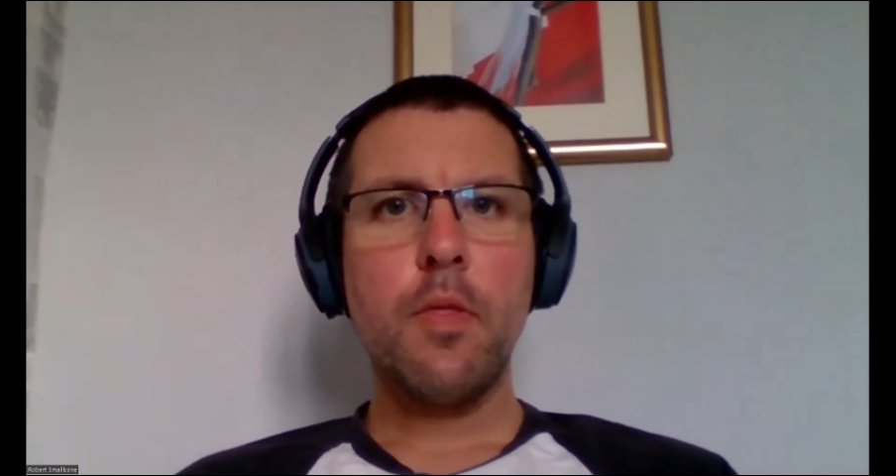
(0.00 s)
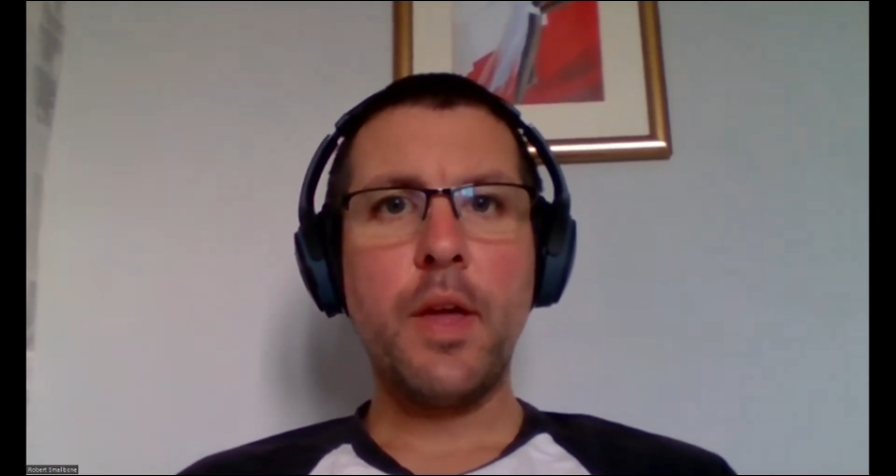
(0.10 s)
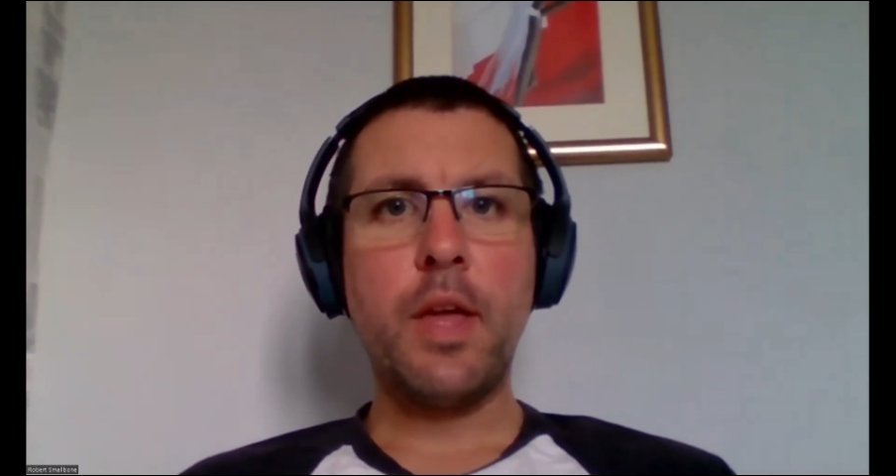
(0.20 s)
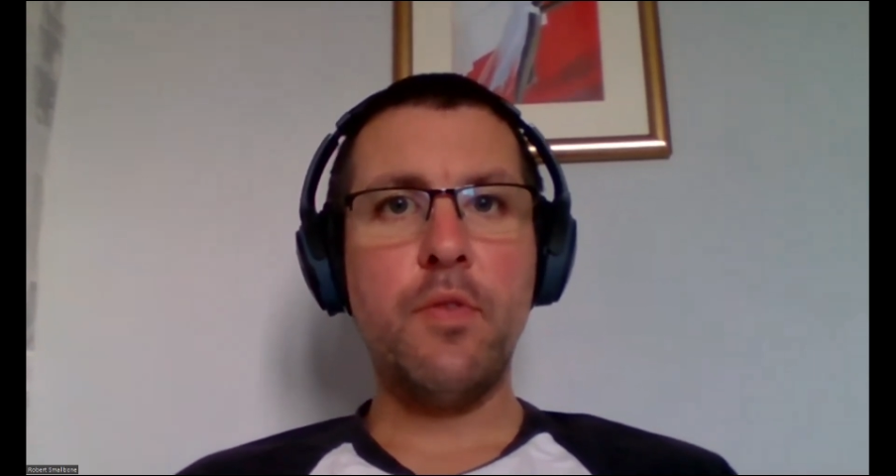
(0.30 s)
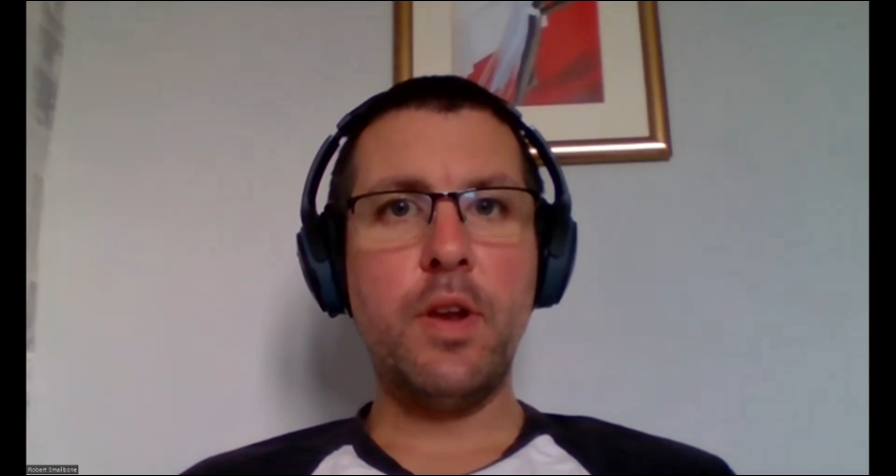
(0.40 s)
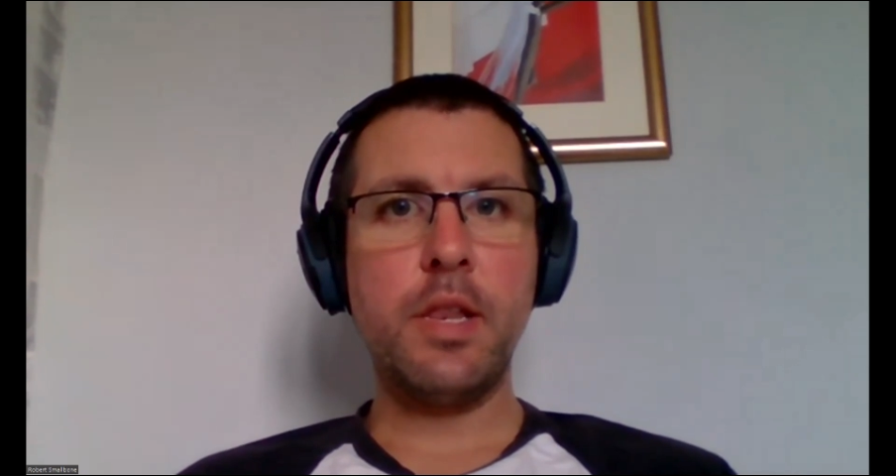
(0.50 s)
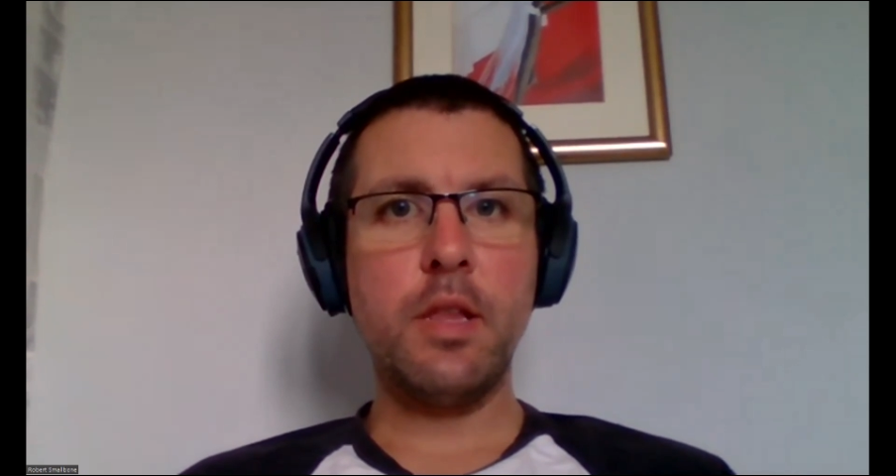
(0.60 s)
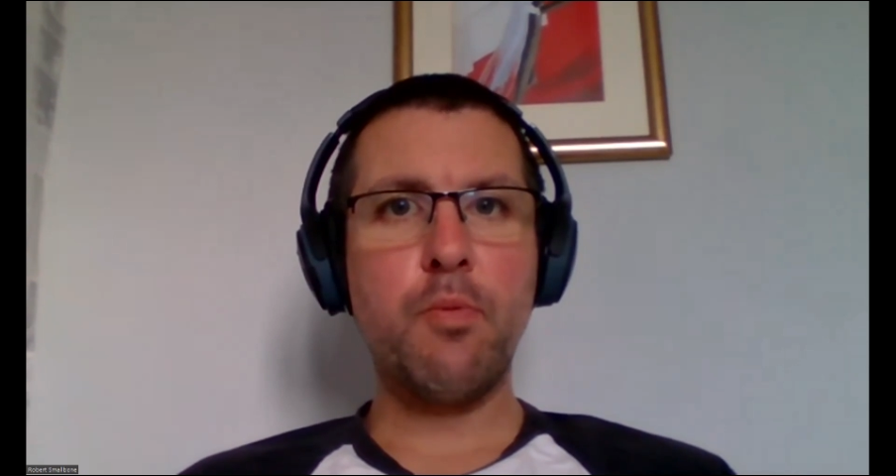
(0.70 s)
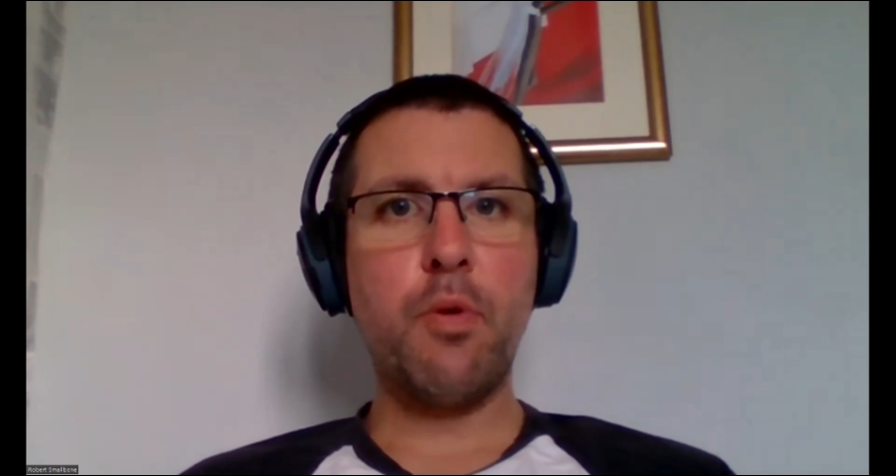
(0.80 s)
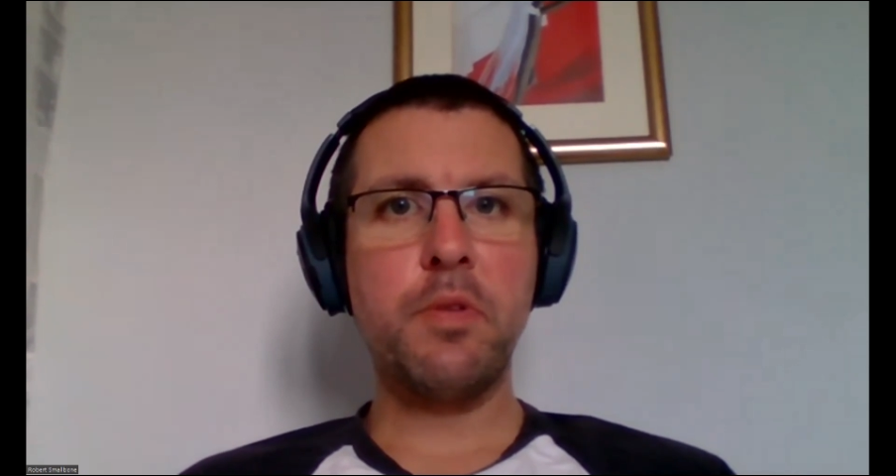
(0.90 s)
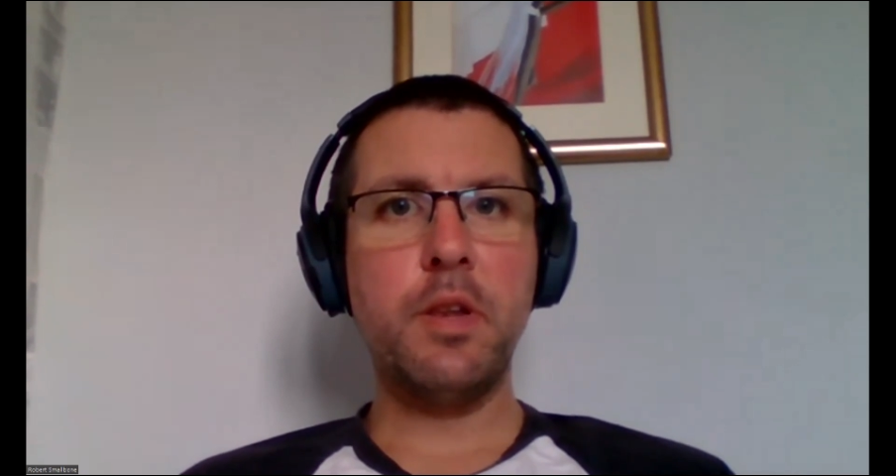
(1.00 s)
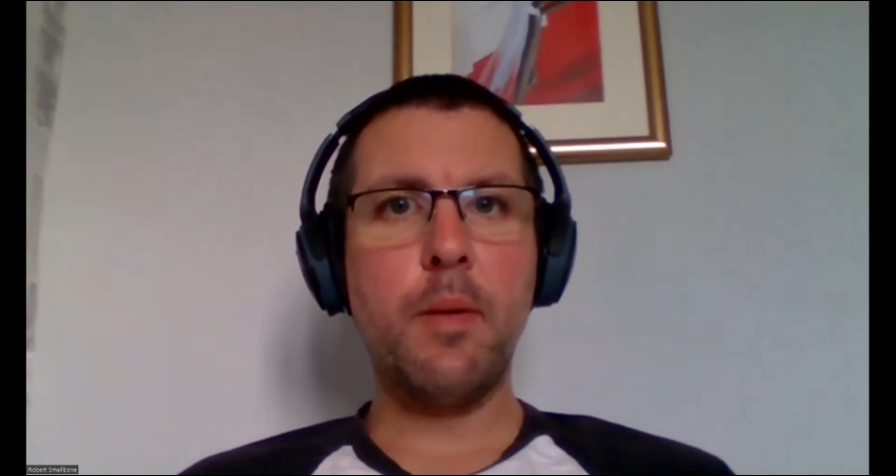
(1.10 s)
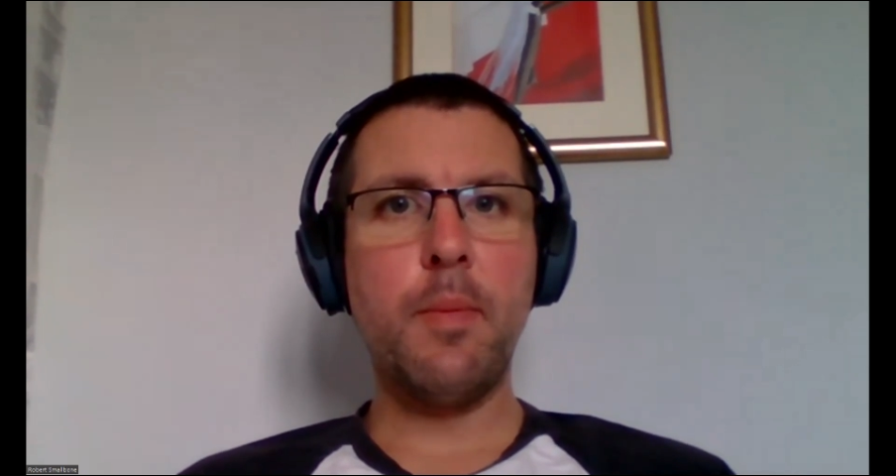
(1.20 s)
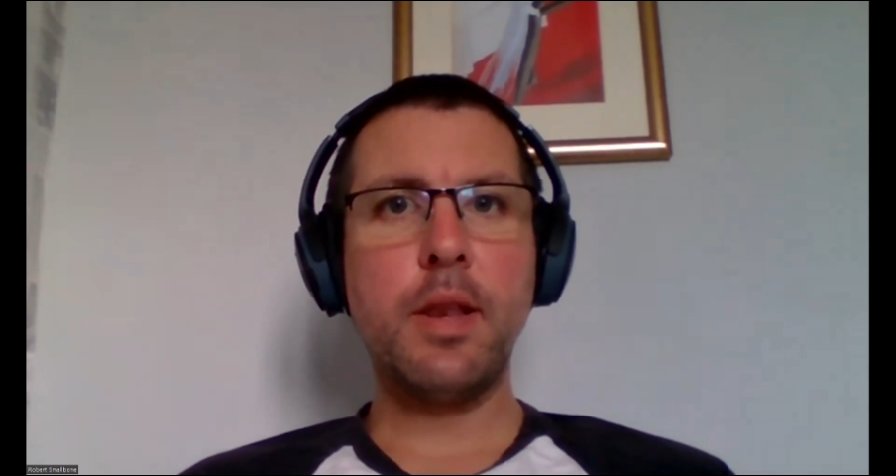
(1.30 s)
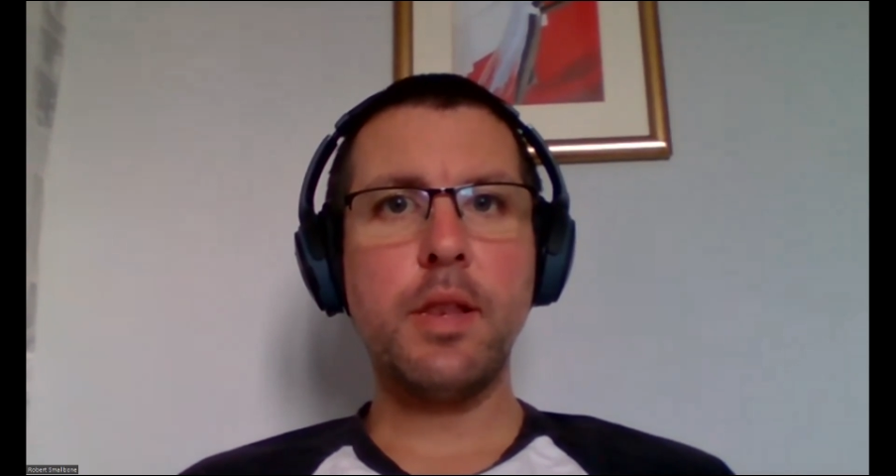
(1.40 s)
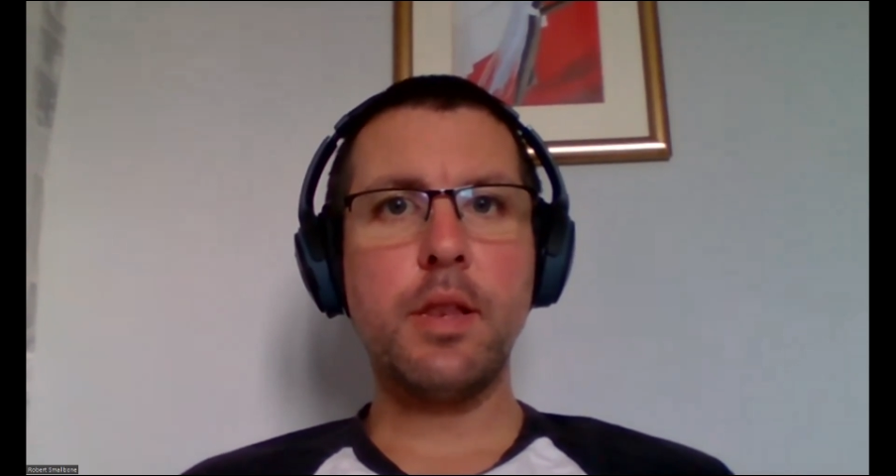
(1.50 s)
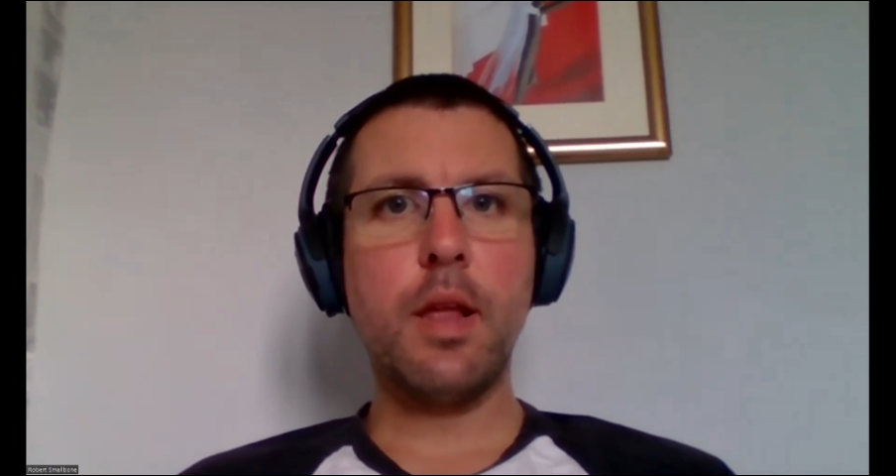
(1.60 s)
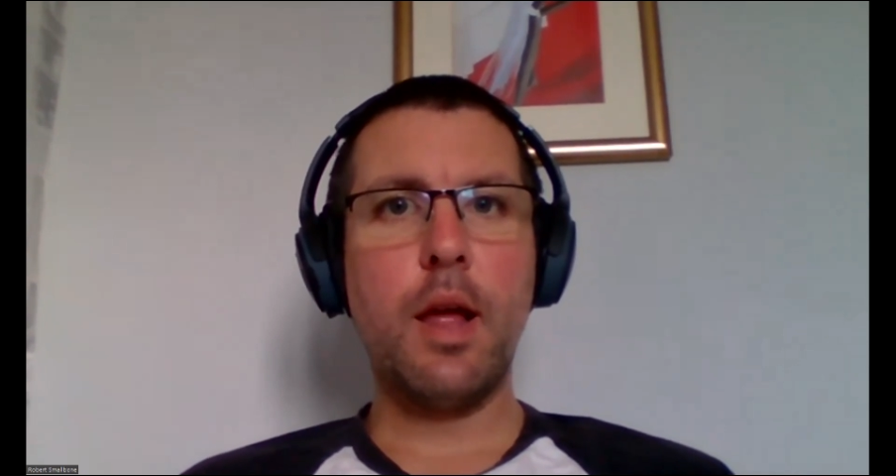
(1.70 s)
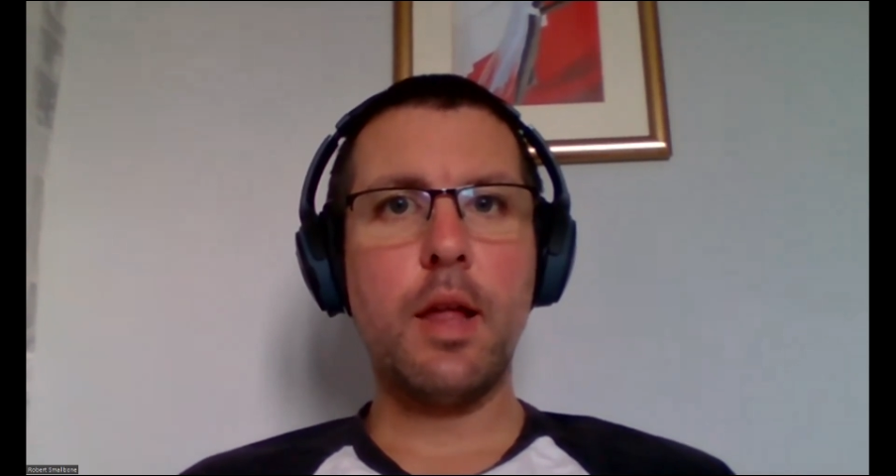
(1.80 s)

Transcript: Thank you for listening to Property Nomads.